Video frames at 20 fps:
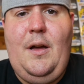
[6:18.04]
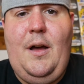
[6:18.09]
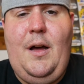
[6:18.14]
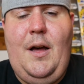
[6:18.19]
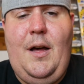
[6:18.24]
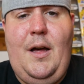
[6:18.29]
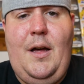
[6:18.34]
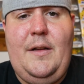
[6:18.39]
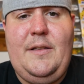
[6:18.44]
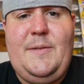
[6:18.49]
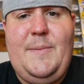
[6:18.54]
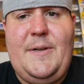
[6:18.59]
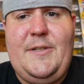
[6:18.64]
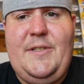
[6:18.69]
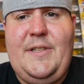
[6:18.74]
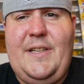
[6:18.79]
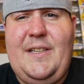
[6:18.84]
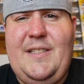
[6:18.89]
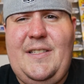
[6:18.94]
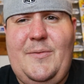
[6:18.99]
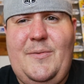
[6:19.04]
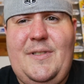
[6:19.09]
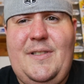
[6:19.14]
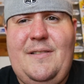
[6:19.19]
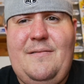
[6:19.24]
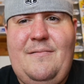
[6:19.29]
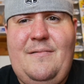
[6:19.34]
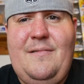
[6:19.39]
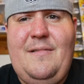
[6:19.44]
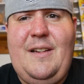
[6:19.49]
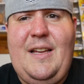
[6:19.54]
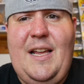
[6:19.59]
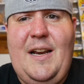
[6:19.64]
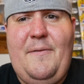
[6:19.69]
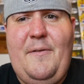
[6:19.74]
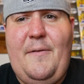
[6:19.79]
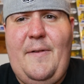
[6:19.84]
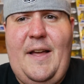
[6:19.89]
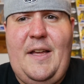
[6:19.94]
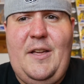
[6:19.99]
uh, especially because it was a, kind
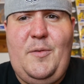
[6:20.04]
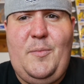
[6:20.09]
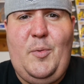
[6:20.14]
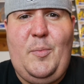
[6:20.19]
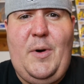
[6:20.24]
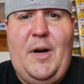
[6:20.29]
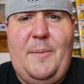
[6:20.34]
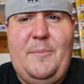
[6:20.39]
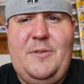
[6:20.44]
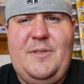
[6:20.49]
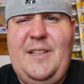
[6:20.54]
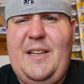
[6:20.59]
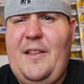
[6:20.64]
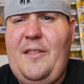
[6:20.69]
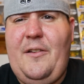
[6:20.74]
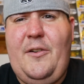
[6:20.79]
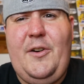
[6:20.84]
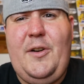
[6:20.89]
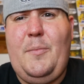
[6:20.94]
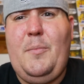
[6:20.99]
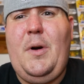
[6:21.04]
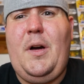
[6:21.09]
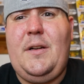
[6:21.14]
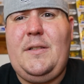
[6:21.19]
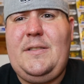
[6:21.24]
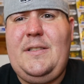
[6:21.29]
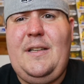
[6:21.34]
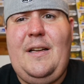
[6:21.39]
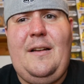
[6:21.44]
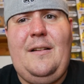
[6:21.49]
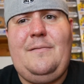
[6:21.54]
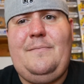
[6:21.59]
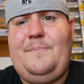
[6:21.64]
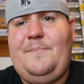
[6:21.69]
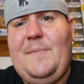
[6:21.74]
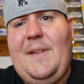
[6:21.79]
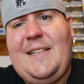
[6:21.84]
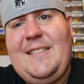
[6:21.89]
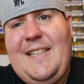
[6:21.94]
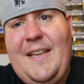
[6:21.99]
of a valuable pop. It was like thirty bucks.
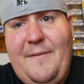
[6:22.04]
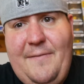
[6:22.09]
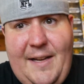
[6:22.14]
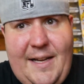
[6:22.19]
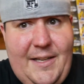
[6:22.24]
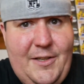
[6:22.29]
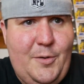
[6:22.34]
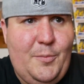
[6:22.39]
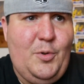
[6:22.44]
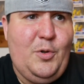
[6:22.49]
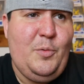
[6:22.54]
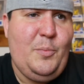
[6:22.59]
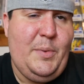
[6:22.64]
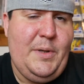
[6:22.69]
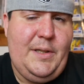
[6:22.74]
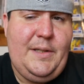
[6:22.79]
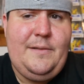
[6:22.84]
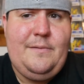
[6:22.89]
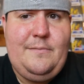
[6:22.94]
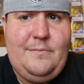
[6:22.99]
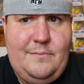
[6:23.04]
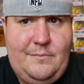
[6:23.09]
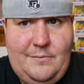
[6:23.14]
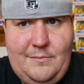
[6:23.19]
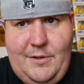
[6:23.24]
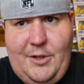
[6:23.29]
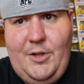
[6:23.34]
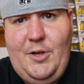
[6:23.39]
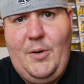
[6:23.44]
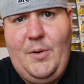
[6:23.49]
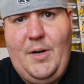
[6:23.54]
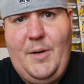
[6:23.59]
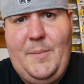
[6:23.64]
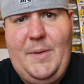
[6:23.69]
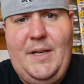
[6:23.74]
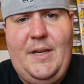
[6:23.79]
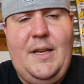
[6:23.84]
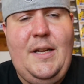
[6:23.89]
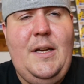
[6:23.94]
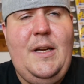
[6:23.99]
I say valuable, but you know what
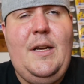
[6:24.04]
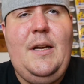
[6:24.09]
I mean.